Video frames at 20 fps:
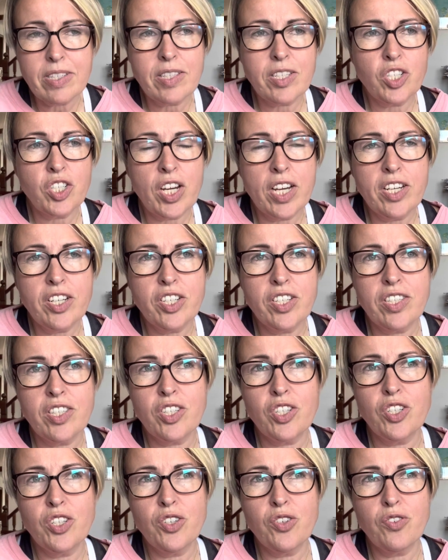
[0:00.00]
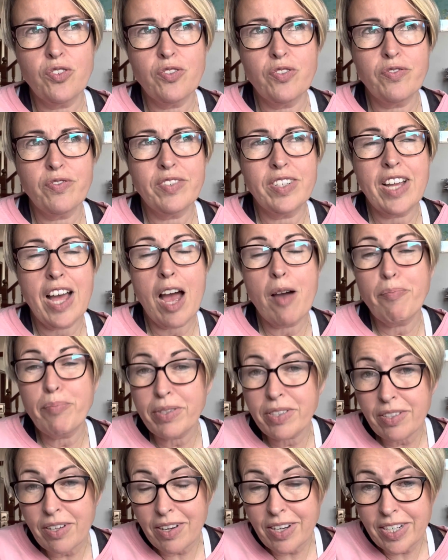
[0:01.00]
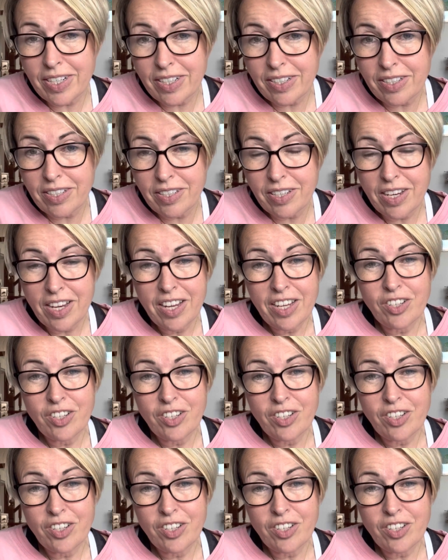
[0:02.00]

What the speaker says: changes to your appetite,